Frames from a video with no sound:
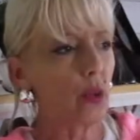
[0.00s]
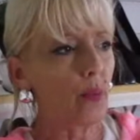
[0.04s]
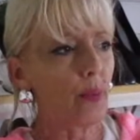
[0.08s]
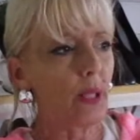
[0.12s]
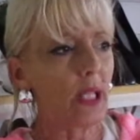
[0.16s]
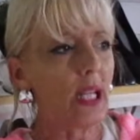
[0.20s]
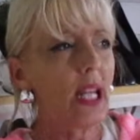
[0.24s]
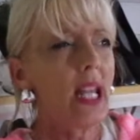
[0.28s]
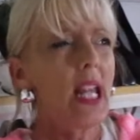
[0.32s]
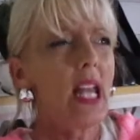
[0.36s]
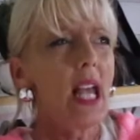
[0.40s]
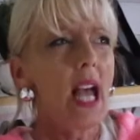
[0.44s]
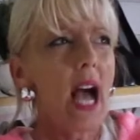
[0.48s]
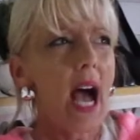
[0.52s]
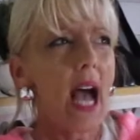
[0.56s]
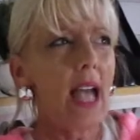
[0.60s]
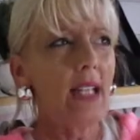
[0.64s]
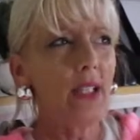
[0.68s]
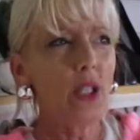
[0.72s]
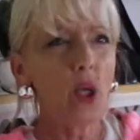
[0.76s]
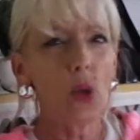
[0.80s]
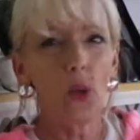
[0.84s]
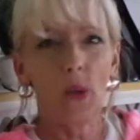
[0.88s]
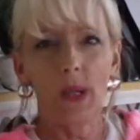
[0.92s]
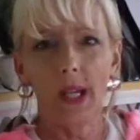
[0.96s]
But I
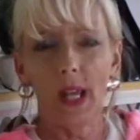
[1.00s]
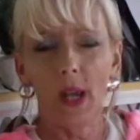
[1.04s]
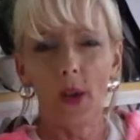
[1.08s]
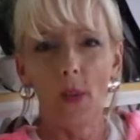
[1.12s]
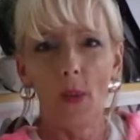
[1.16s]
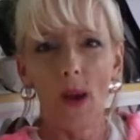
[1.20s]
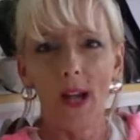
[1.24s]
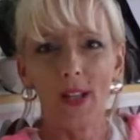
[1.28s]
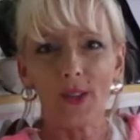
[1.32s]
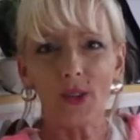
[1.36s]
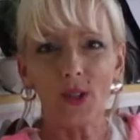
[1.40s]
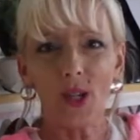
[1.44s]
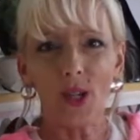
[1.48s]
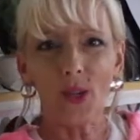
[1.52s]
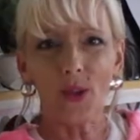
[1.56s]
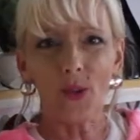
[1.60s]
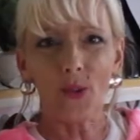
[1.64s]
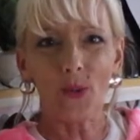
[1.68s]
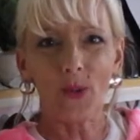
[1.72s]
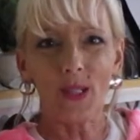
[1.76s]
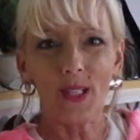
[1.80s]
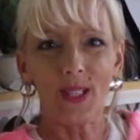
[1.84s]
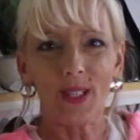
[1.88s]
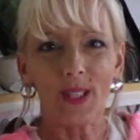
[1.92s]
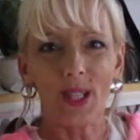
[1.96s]
know when I watch other
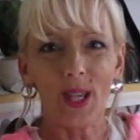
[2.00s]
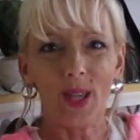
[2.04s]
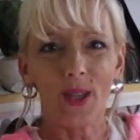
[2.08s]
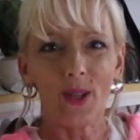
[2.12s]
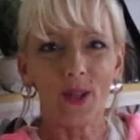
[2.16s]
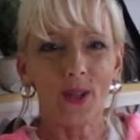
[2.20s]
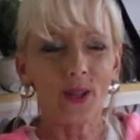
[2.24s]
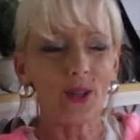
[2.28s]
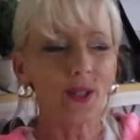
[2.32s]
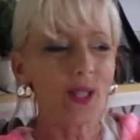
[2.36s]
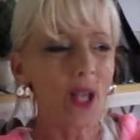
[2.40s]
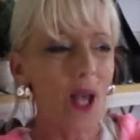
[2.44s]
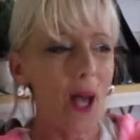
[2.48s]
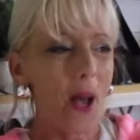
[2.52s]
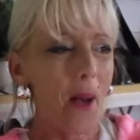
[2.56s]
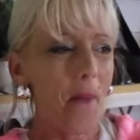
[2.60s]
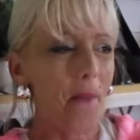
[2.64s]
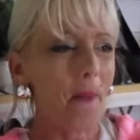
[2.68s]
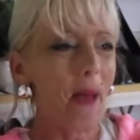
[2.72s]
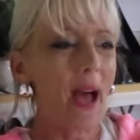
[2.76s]
resellers, um,